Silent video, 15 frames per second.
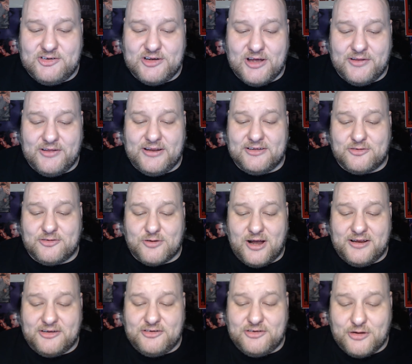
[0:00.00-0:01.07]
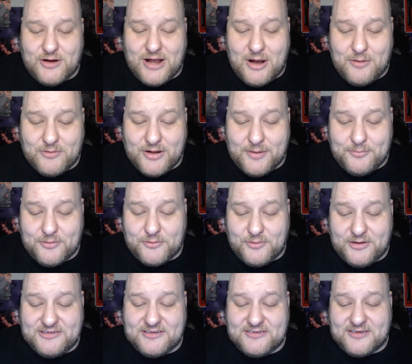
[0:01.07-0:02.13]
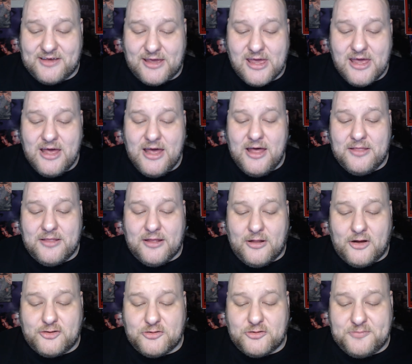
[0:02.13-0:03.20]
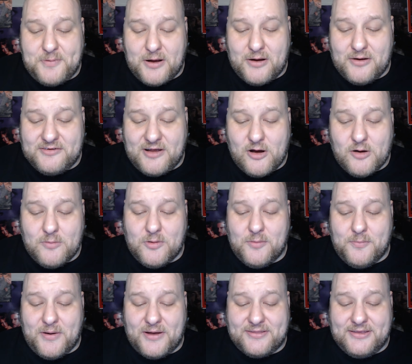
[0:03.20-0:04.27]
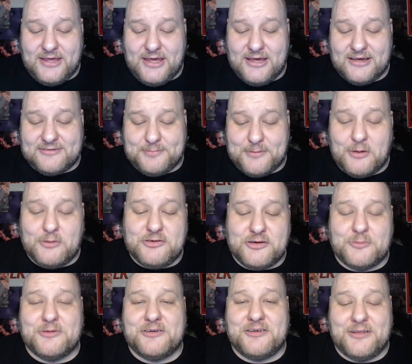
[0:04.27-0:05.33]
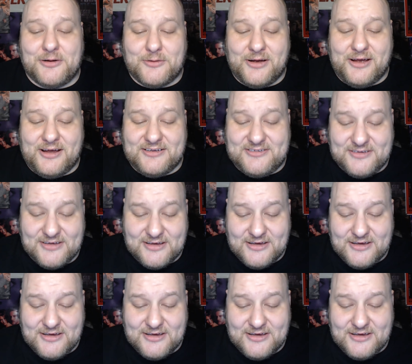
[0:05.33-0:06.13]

Sheldon is trying to cheer Howard up with reasons like the launch was terrible, but the explosion was glorious.